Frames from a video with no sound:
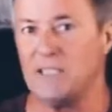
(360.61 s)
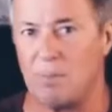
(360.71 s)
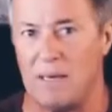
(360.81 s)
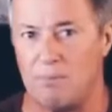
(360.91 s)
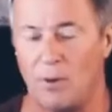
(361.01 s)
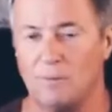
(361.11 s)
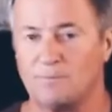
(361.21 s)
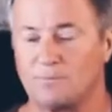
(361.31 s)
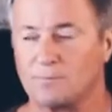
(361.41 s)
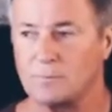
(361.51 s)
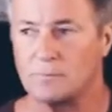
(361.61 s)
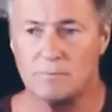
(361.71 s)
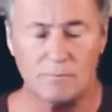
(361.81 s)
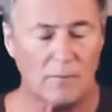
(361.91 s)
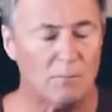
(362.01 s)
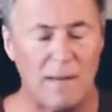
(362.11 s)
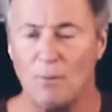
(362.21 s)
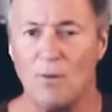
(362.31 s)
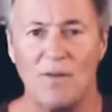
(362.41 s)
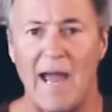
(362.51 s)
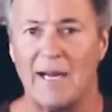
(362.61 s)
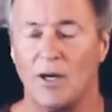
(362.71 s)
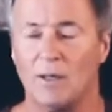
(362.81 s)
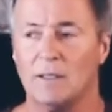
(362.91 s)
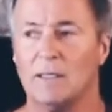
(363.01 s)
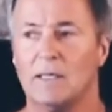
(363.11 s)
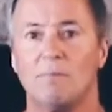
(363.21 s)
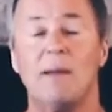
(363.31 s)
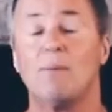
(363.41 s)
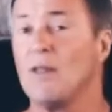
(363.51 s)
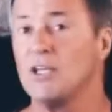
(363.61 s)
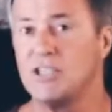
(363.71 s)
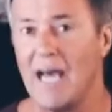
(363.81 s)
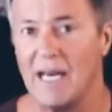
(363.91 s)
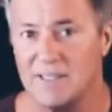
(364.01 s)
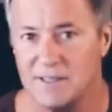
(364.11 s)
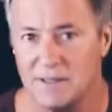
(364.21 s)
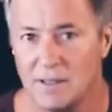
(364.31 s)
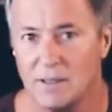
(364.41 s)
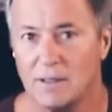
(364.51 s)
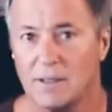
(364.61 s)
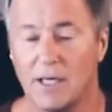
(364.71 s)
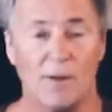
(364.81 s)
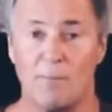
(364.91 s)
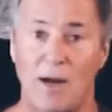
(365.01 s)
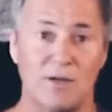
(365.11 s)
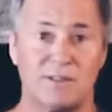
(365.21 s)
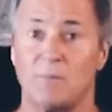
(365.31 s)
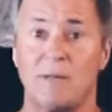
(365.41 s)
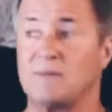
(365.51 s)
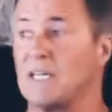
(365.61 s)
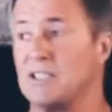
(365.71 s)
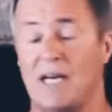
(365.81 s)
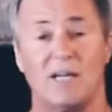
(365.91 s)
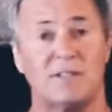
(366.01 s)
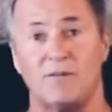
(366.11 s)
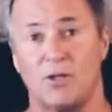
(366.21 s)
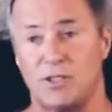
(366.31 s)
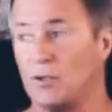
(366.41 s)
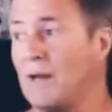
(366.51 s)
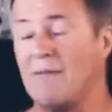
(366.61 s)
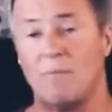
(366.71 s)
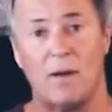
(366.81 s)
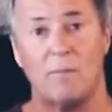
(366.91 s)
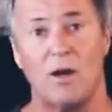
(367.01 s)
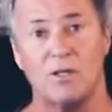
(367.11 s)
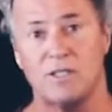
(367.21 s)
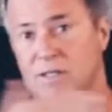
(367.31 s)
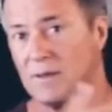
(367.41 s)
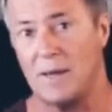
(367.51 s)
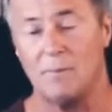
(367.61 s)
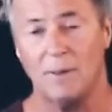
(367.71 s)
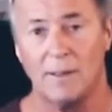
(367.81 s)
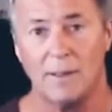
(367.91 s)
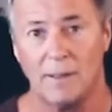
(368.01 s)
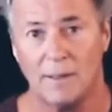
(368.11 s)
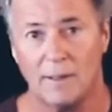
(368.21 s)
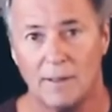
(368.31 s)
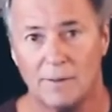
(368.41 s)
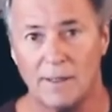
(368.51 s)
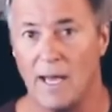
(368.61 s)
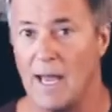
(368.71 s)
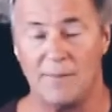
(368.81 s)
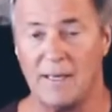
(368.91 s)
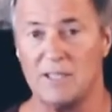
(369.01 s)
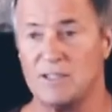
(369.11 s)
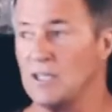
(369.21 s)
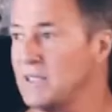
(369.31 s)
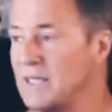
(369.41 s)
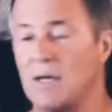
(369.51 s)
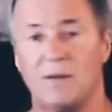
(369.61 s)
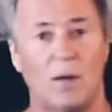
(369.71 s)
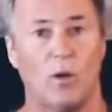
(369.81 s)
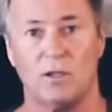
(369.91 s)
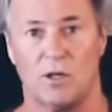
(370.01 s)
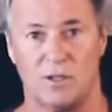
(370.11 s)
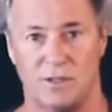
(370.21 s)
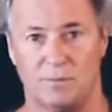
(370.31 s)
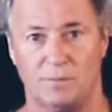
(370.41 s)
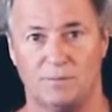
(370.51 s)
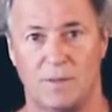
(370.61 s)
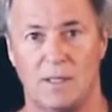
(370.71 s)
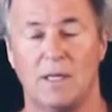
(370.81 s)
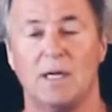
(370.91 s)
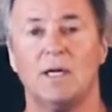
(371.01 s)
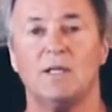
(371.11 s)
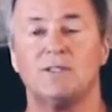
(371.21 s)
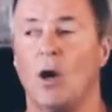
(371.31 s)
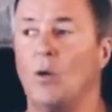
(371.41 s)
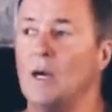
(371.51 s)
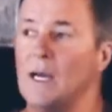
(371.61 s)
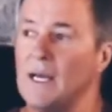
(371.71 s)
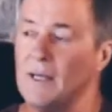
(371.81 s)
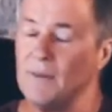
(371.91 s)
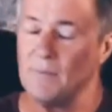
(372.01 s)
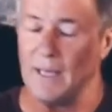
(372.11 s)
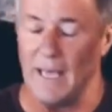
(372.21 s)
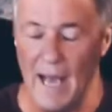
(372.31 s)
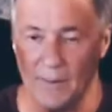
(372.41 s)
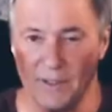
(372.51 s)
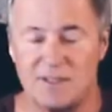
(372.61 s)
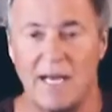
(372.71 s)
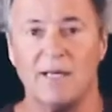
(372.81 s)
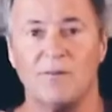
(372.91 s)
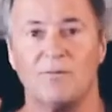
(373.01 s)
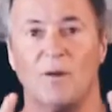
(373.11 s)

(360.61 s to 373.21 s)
people, people with anger, people that are jealous. You know, the parents sometimes get jealous of their children have better marriages than them. And they get jealous and they word curse them. So I'm just saying, if